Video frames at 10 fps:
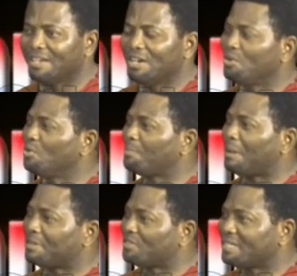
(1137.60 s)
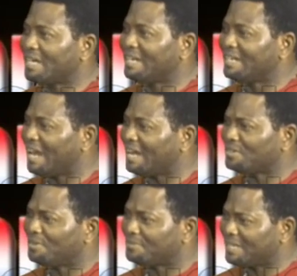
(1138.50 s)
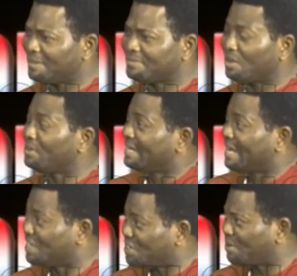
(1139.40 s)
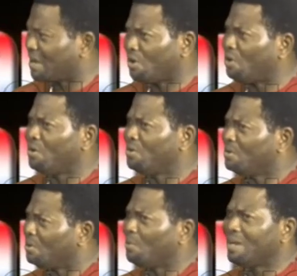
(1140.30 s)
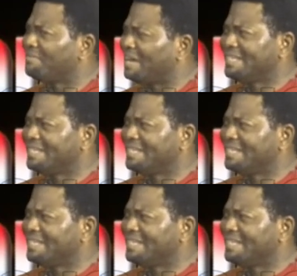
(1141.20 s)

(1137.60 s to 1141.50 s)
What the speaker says: who perpetrated an act of theft on a Nigerian or whatever he